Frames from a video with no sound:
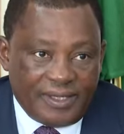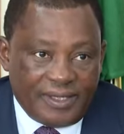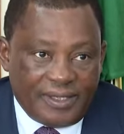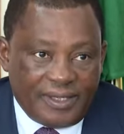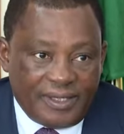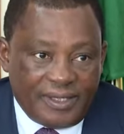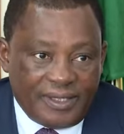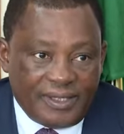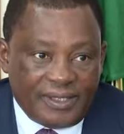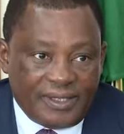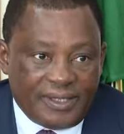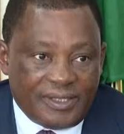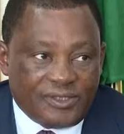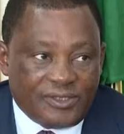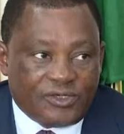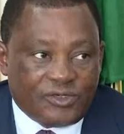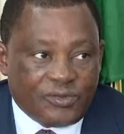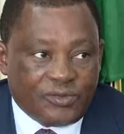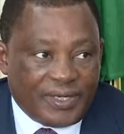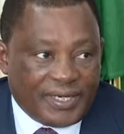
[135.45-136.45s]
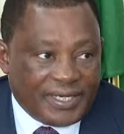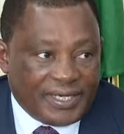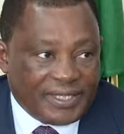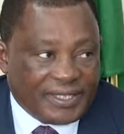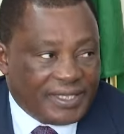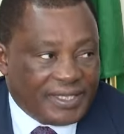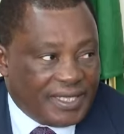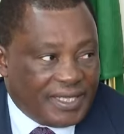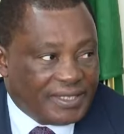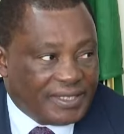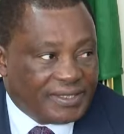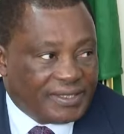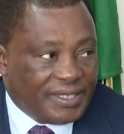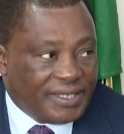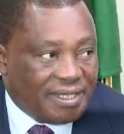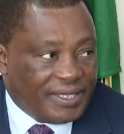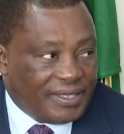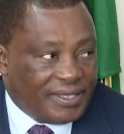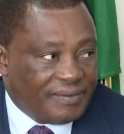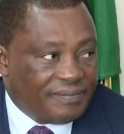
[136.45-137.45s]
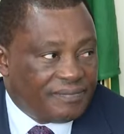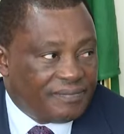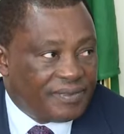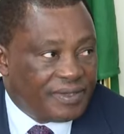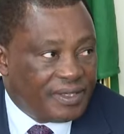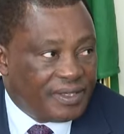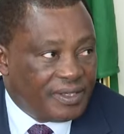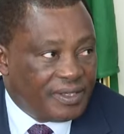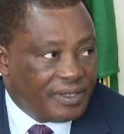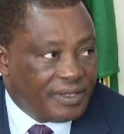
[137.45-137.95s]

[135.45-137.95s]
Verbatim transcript: uh, in ensuring that um,